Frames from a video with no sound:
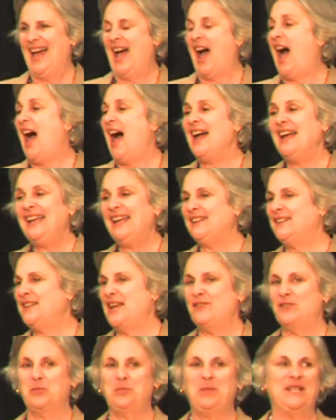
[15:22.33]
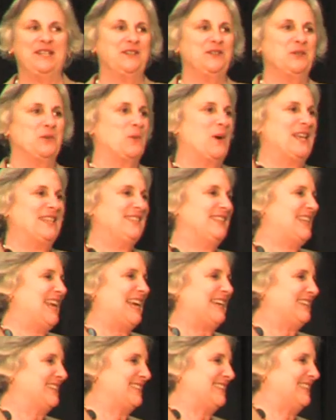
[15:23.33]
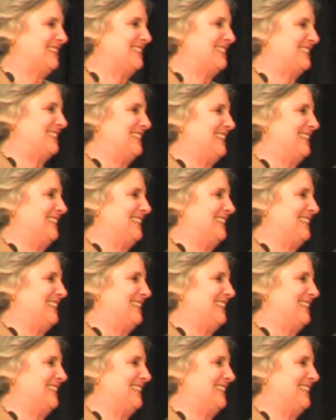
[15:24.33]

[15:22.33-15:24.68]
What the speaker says: I had never been to West Texas,